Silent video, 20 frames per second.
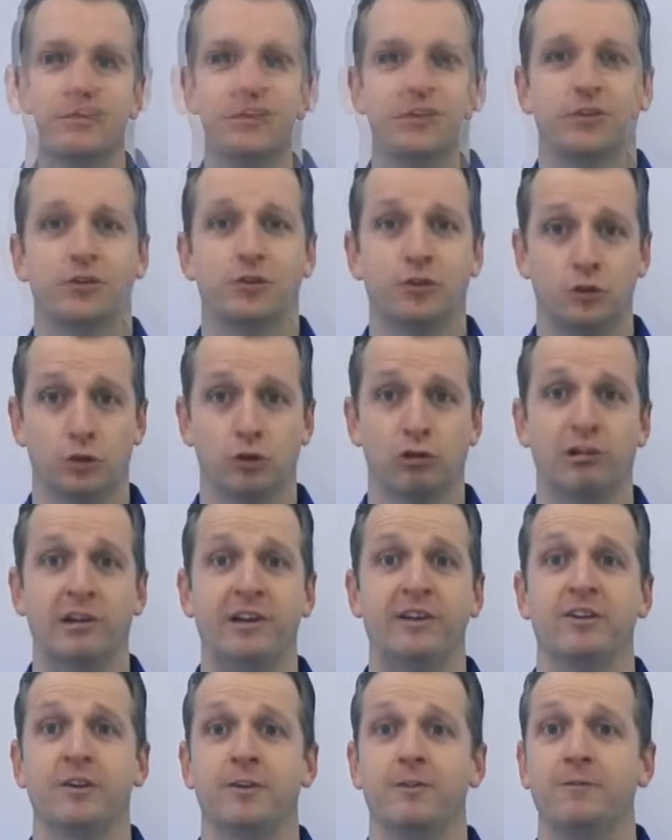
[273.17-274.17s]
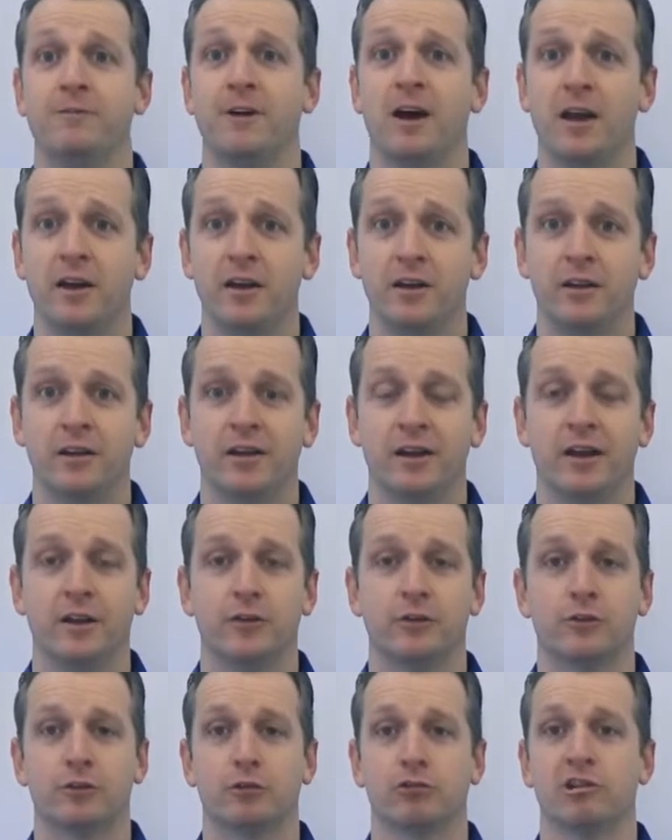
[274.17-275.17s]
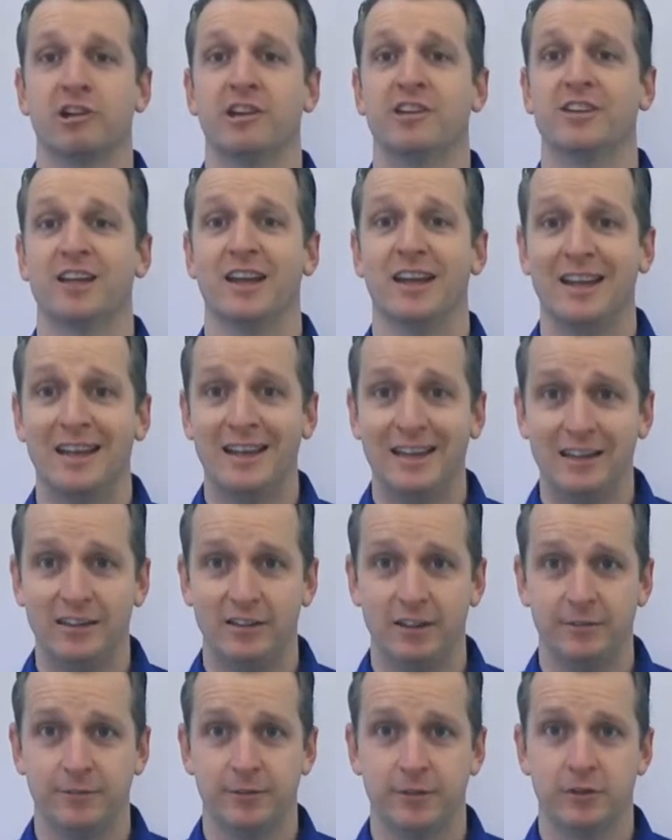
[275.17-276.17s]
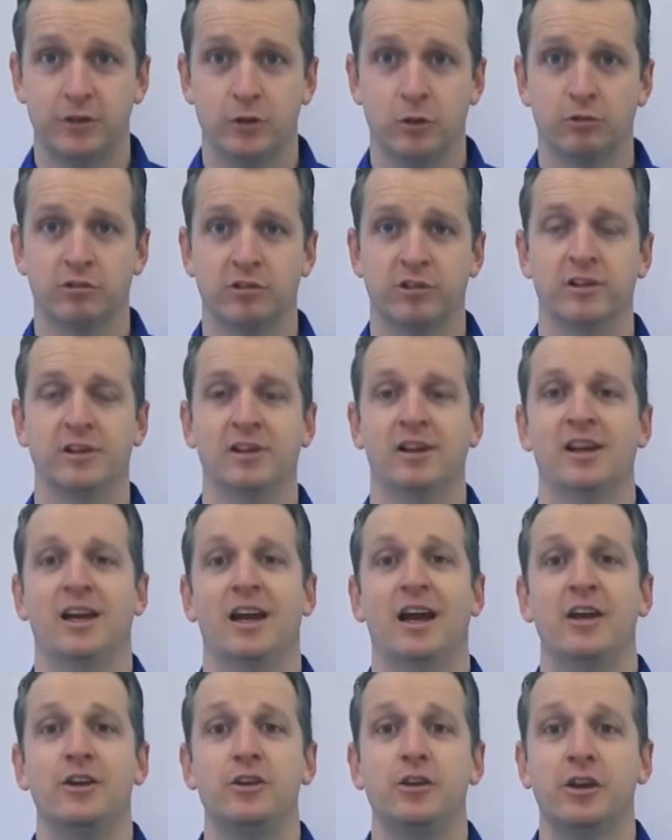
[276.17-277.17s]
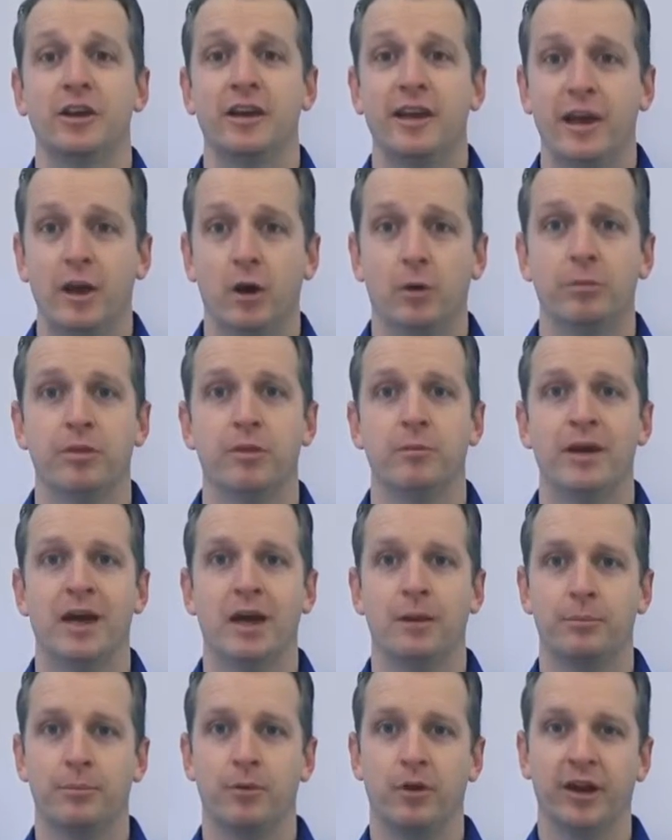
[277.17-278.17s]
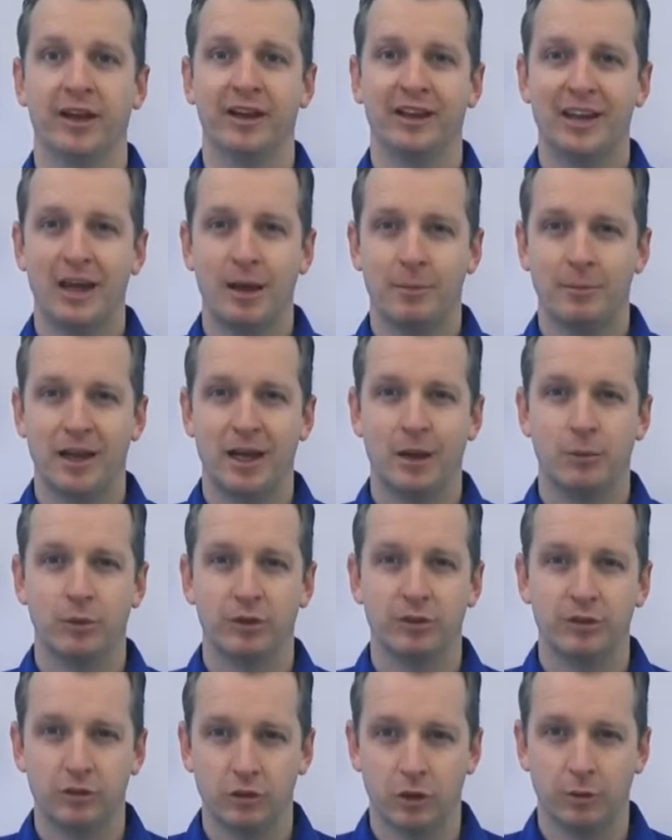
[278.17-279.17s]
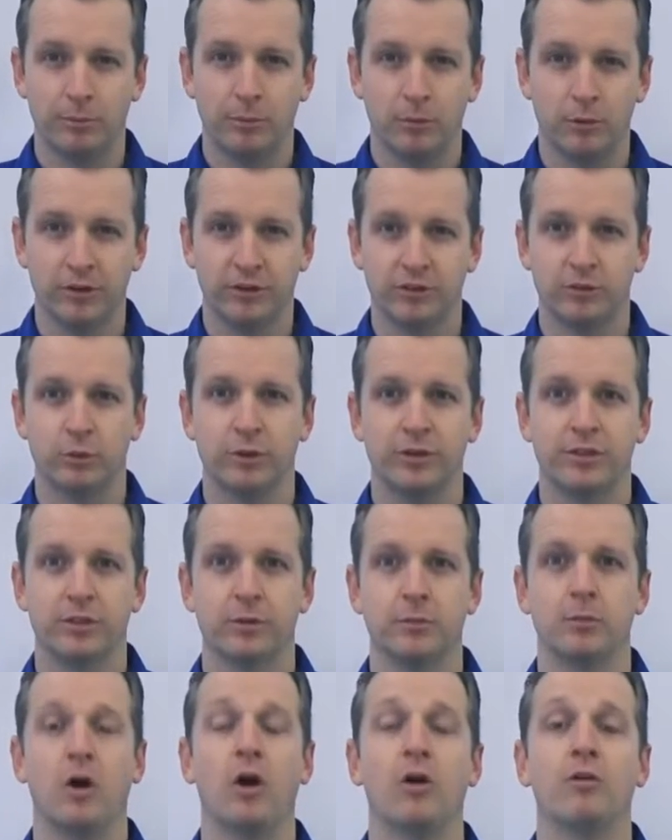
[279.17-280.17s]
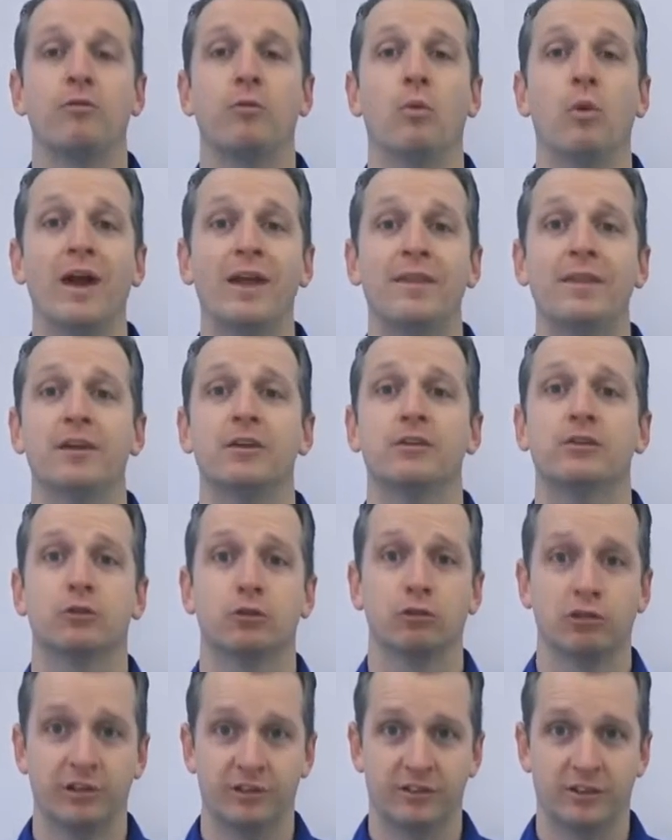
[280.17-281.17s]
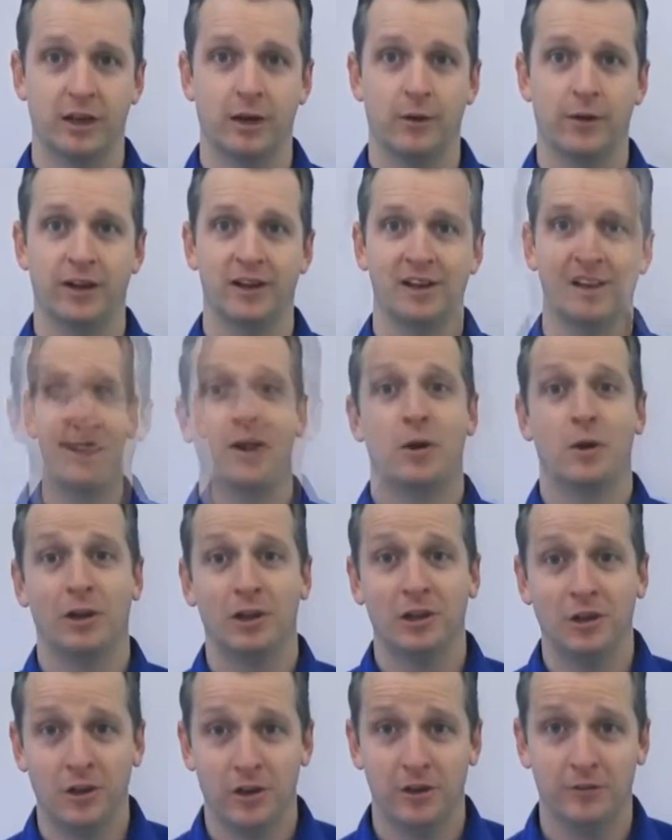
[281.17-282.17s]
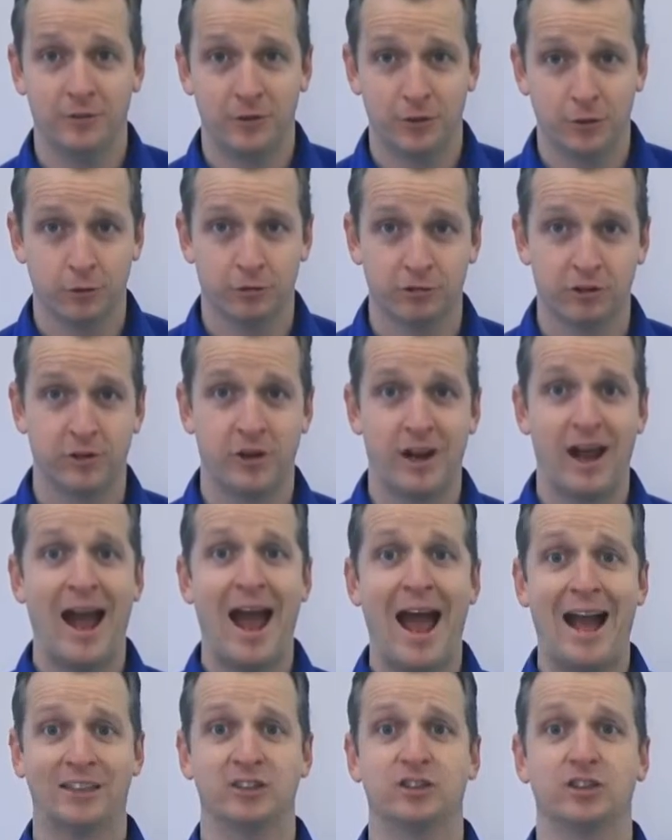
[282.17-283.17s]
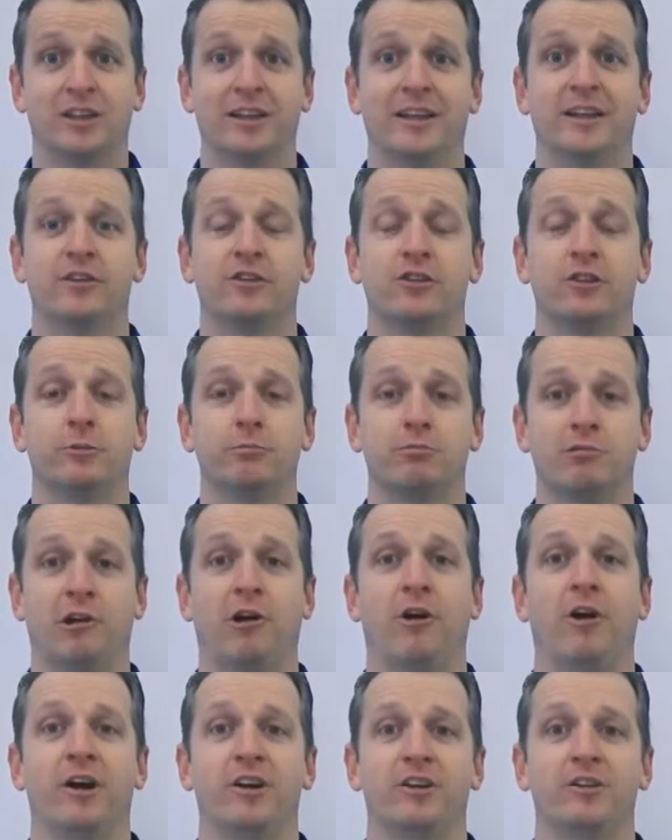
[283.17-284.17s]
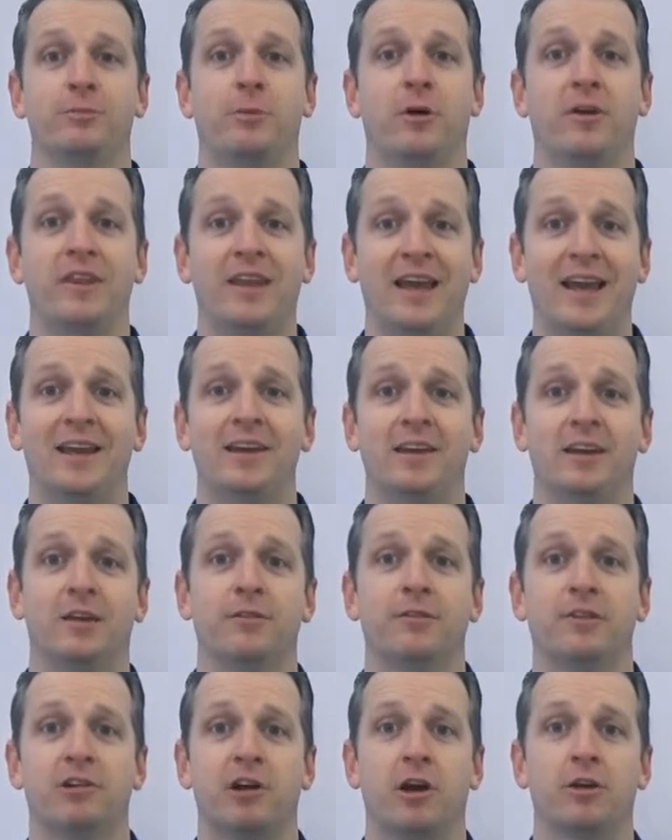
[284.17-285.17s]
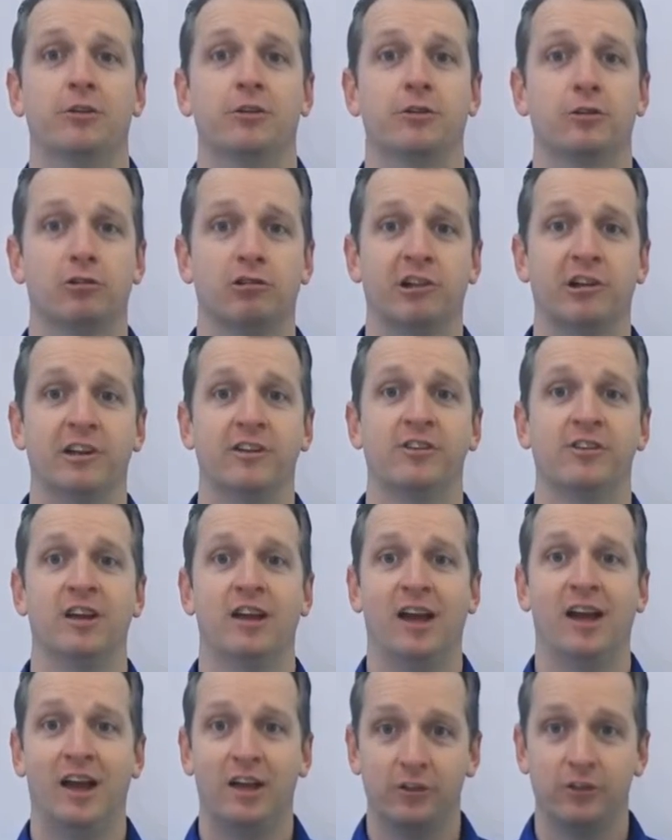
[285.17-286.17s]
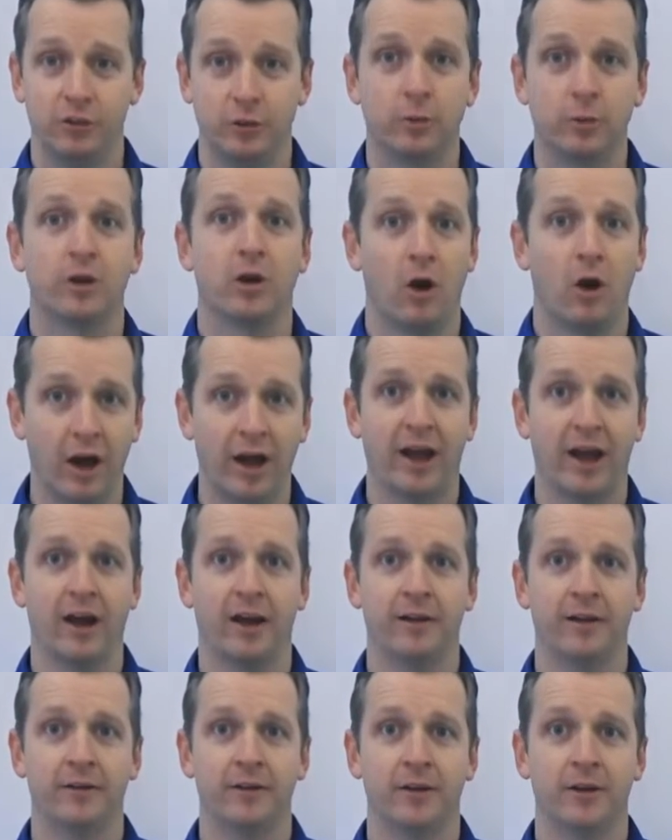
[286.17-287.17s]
Stories are fun and stories are easy for children, and you can help them out by coming up with dot points with them of where their story is going. Now, a lot of children are actually as surprised by the ending of their own stories as you and I are,